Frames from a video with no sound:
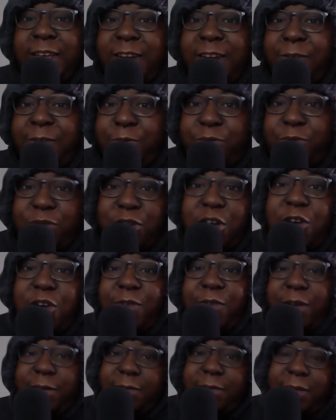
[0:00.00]
Liverpool took
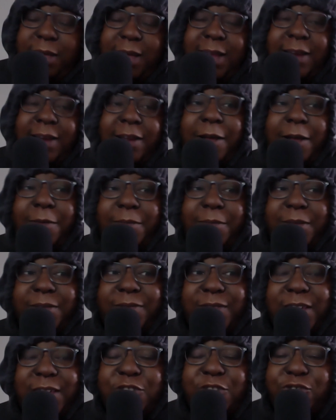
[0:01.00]
over, and
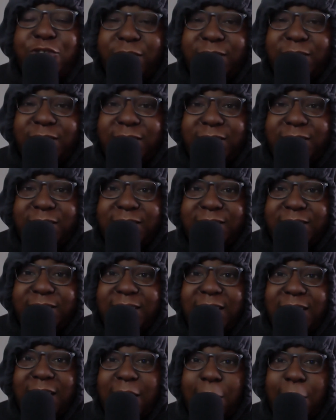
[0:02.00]
it's interesting to see
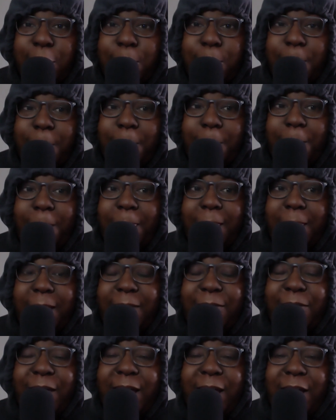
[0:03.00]
how
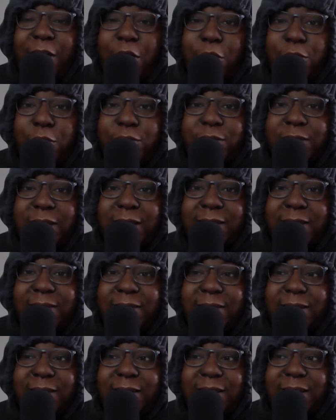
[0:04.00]
that goes and
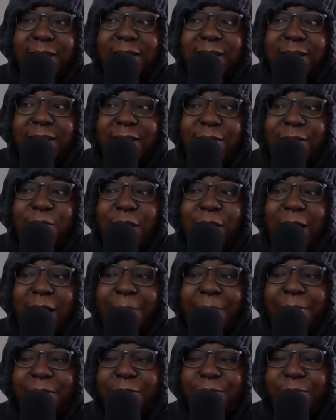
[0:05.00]
what
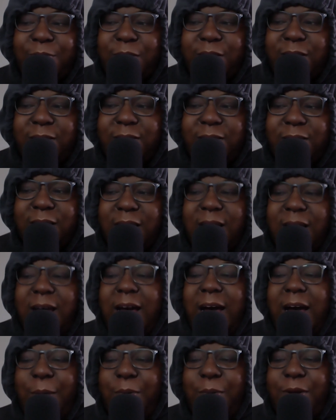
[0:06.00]
happens, because
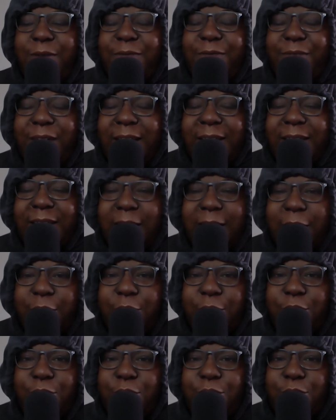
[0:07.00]
I want to find
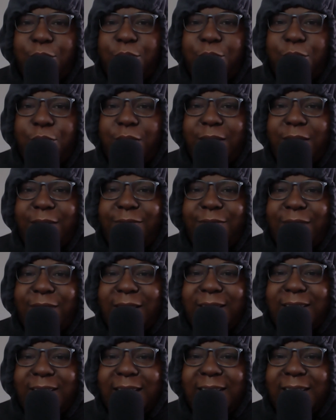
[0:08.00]
out if
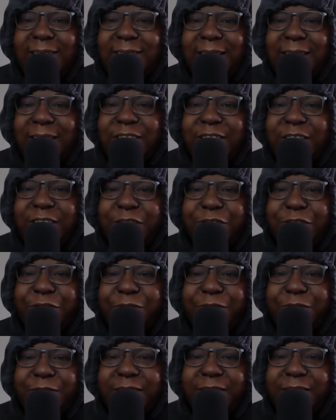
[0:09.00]
Van Dijk is actually injured
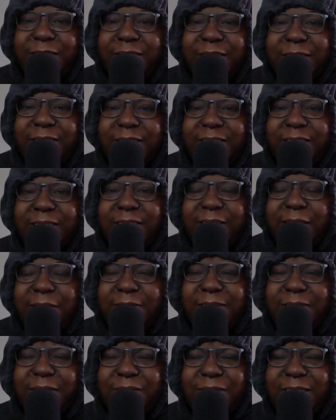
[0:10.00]
for
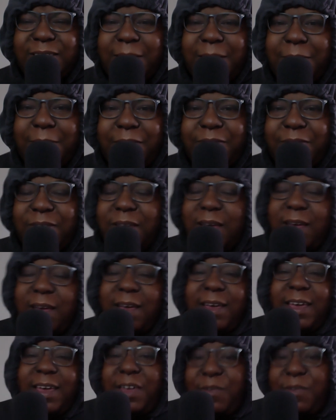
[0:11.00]
7 to 8 months.
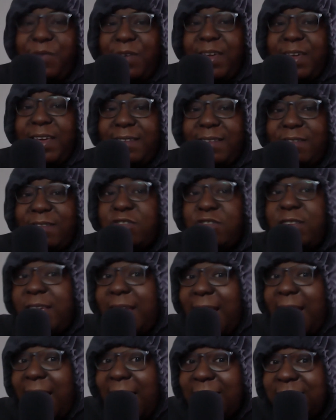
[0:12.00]
If he is, because it
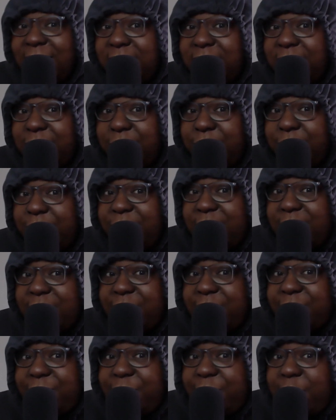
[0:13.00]
hasn't even been
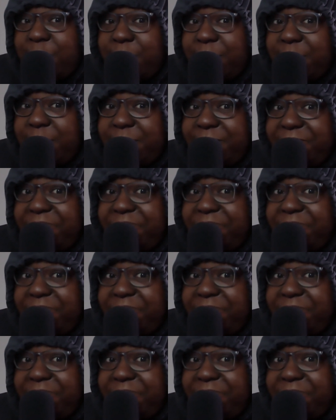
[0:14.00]
confirmed.